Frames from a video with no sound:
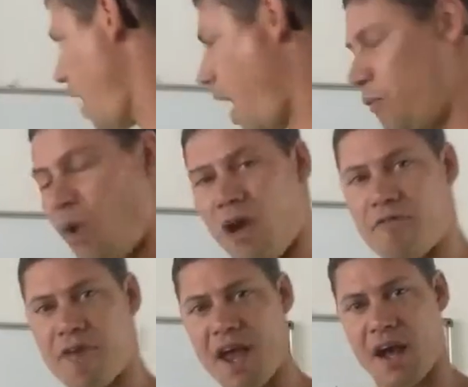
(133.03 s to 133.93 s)
And what I
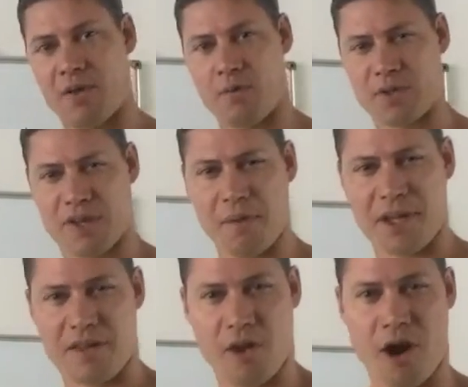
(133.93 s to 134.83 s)
found was
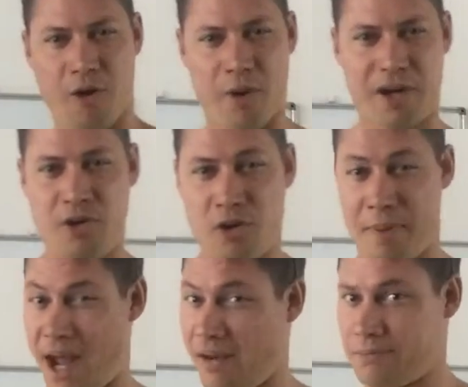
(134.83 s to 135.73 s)
something that I already knew
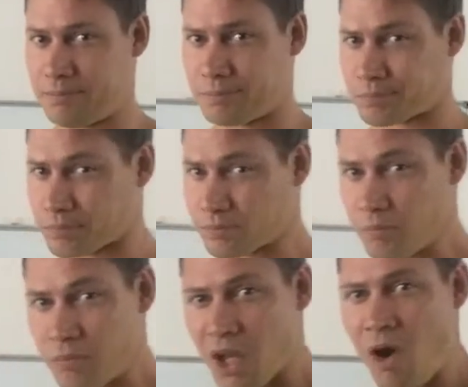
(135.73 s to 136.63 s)
about,
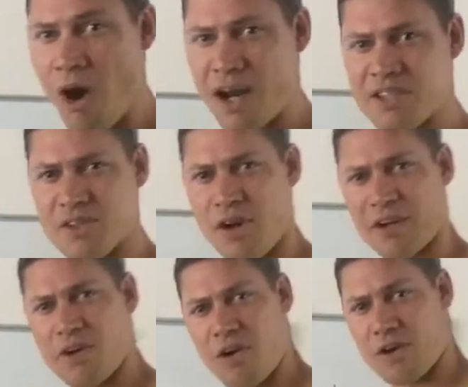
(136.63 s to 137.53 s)
Einstein
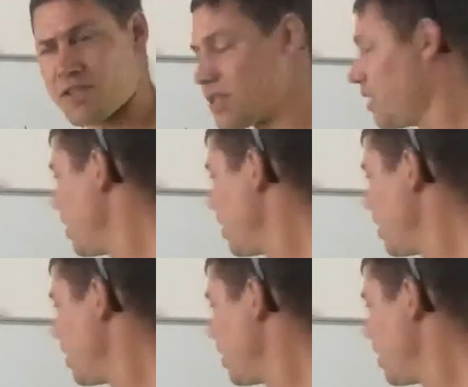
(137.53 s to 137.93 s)
cross.